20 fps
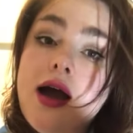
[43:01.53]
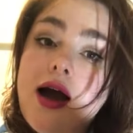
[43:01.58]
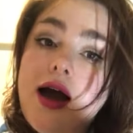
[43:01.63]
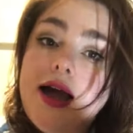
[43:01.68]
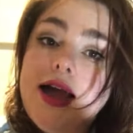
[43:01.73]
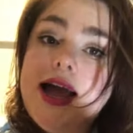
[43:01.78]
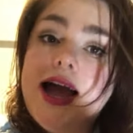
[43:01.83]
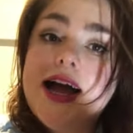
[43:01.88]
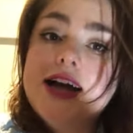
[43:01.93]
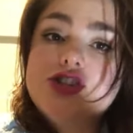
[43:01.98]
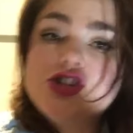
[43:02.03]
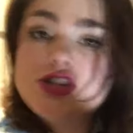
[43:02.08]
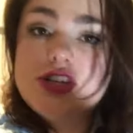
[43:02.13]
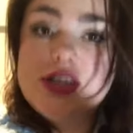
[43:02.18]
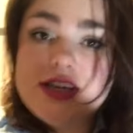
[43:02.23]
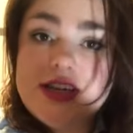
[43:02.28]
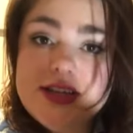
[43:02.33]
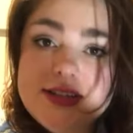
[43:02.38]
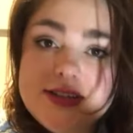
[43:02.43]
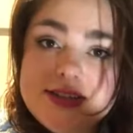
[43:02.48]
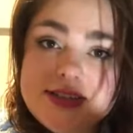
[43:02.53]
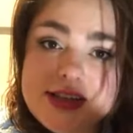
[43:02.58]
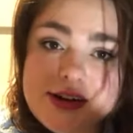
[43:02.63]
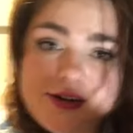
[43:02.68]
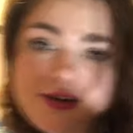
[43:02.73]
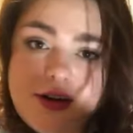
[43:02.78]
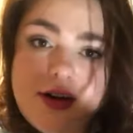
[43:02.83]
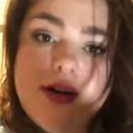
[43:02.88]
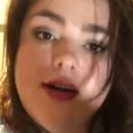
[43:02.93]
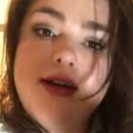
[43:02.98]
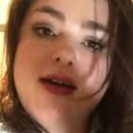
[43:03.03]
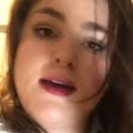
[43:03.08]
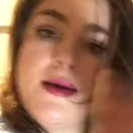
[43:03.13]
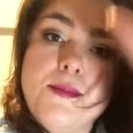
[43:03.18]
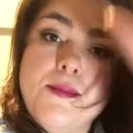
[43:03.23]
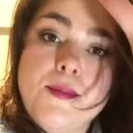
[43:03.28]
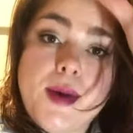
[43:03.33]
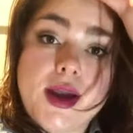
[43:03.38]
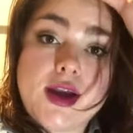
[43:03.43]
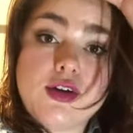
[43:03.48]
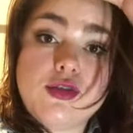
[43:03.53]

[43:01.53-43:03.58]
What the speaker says: I actually consider my